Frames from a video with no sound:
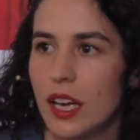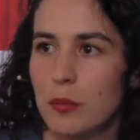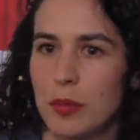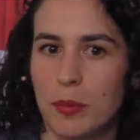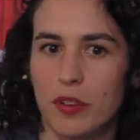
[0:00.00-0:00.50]

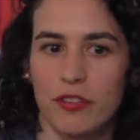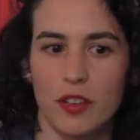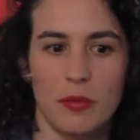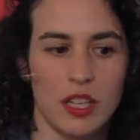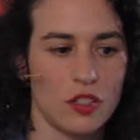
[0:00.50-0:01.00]
people
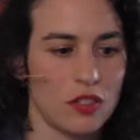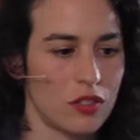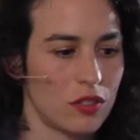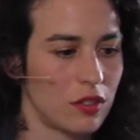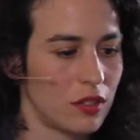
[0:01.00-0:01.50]
feel
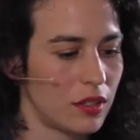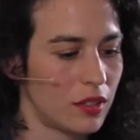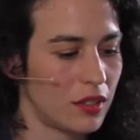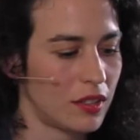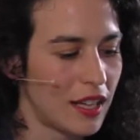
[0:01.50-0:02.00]
much.
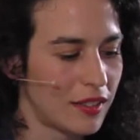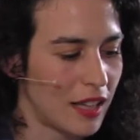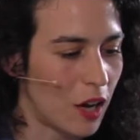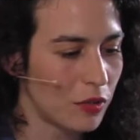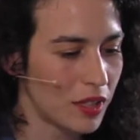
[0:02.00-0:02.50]
Yeah,
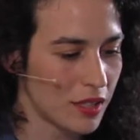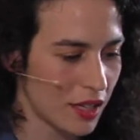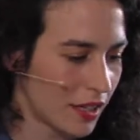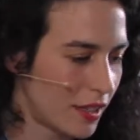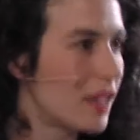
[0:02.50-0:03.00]
now it's
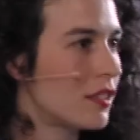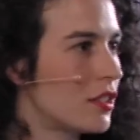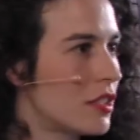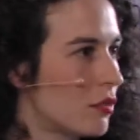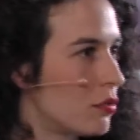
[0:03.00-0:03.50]
like there
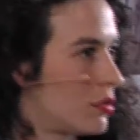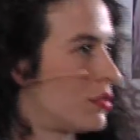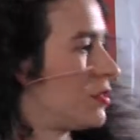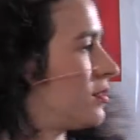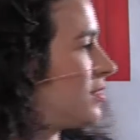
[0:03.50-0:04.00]
is a
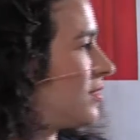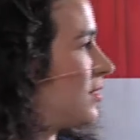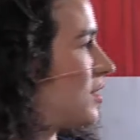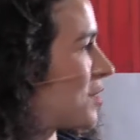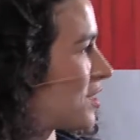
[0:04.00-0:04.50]
route,
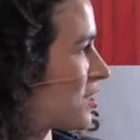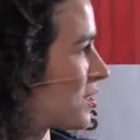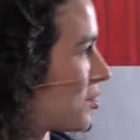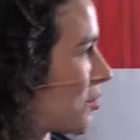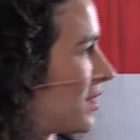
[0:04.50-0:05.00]
you can
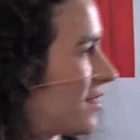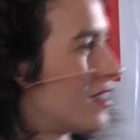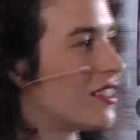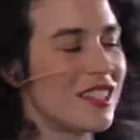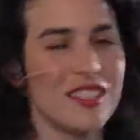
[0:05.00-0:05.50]
just go
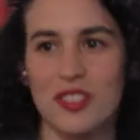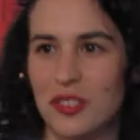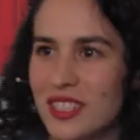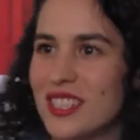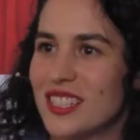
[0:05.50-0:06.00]
there. So
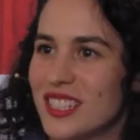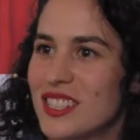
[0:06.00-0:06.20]
it's